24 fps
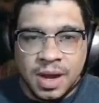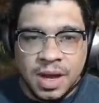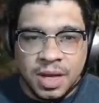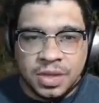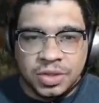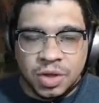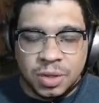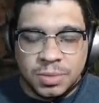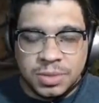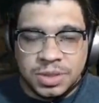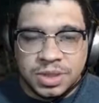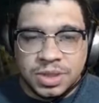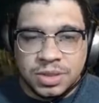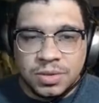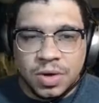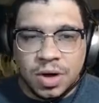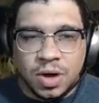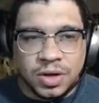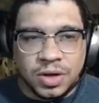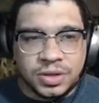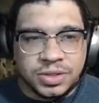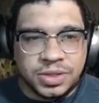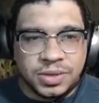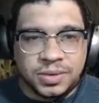So I'm still
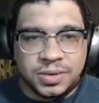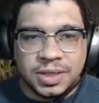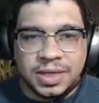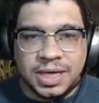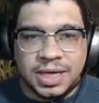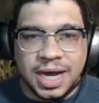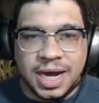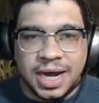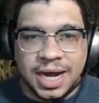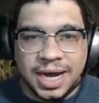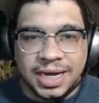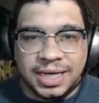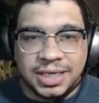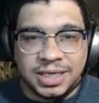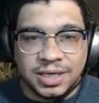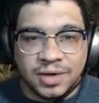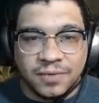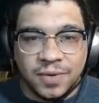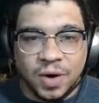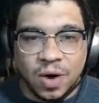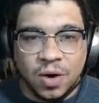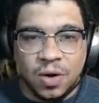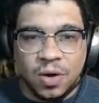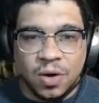also kind of...
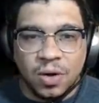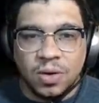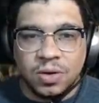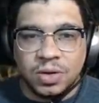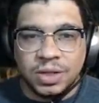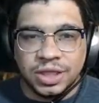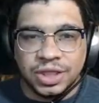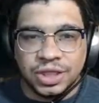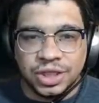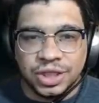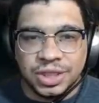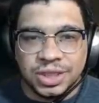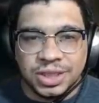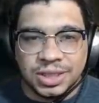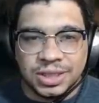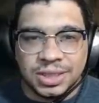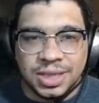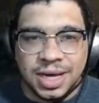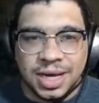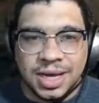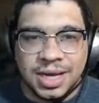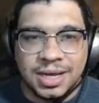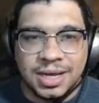Holy Jesus.